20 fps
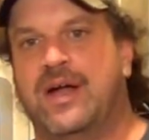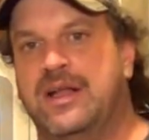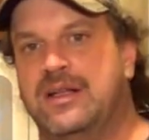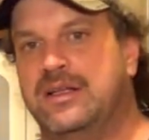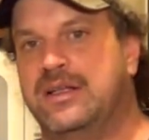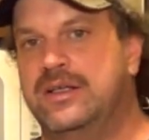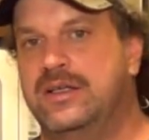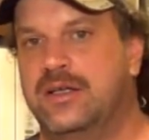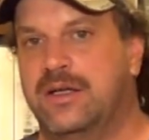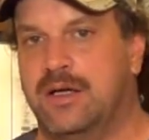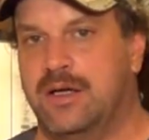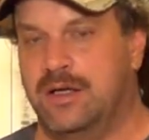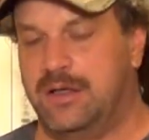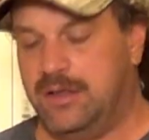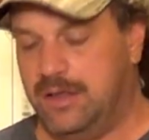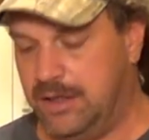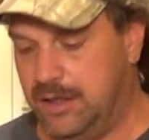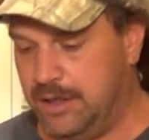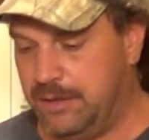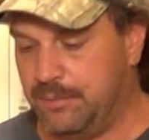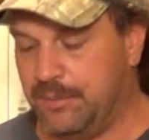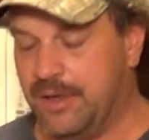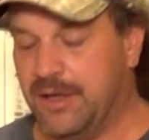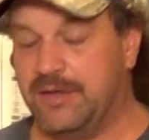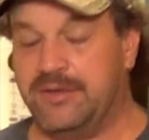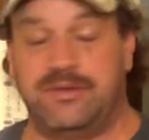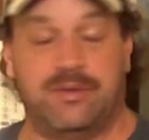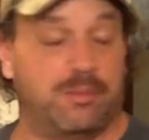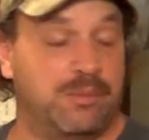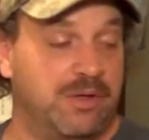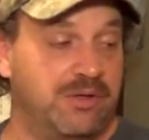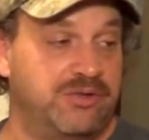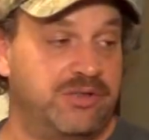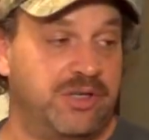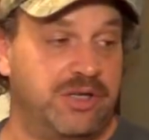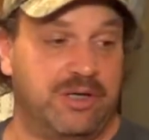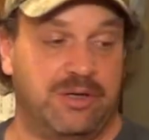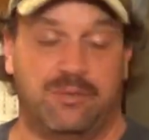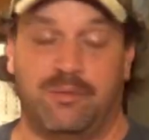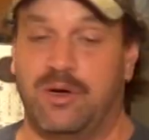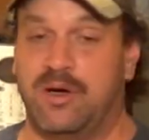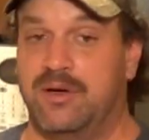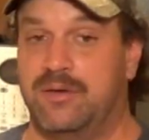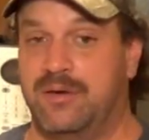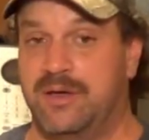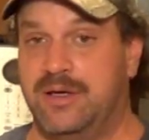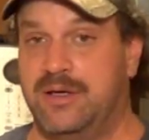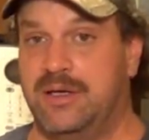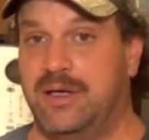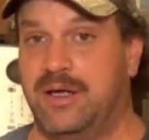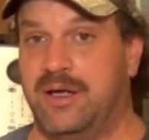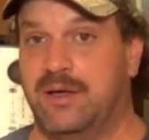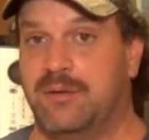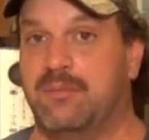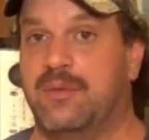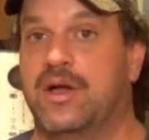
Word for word: finally done, and my, I'm going to tell you what, right now,